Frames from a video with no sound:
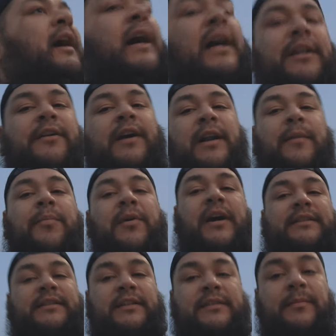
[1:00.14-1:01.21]
I knew how to
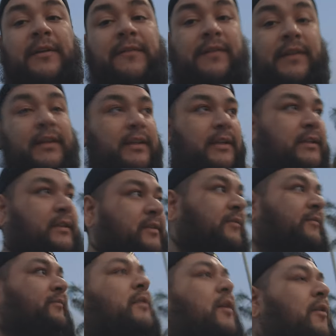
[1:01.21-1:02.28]
process my feelings.
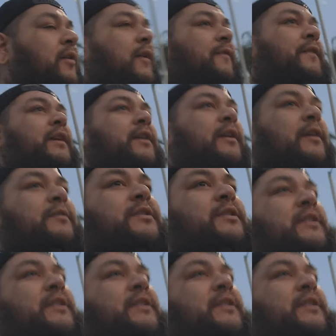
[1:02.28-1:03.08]
So I figured I was